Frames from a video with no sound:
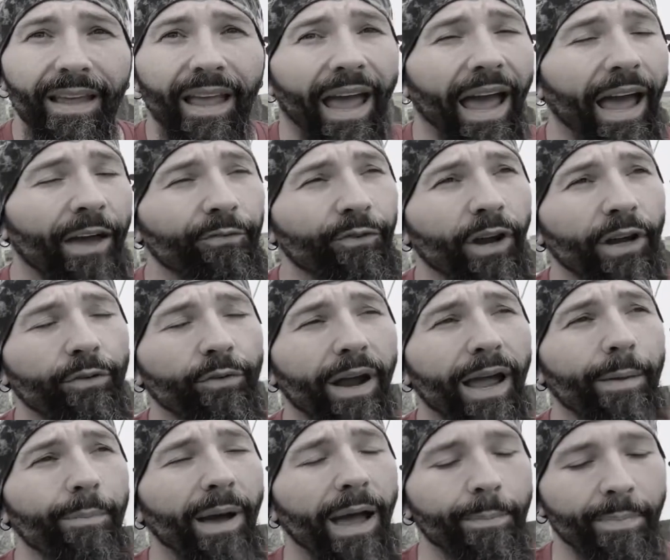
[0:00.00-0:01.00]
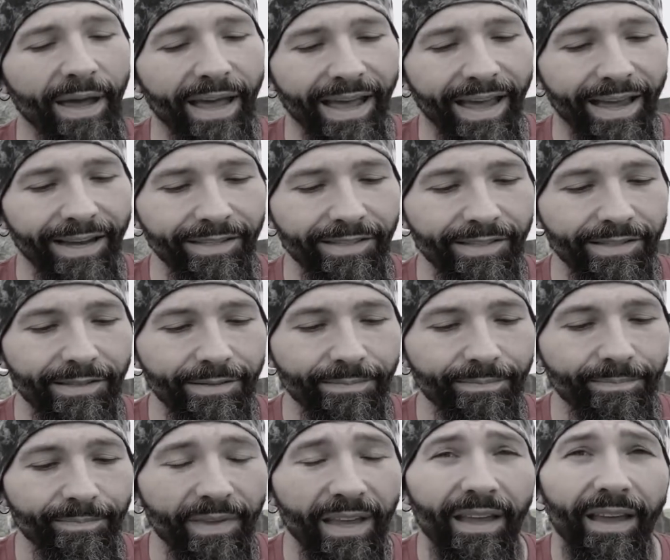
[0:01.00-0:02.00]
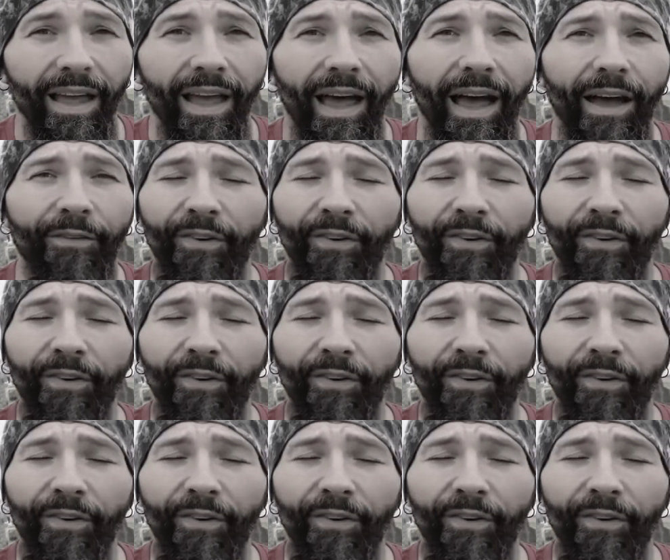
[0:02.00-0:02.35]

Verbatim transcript: After I grab my bags, I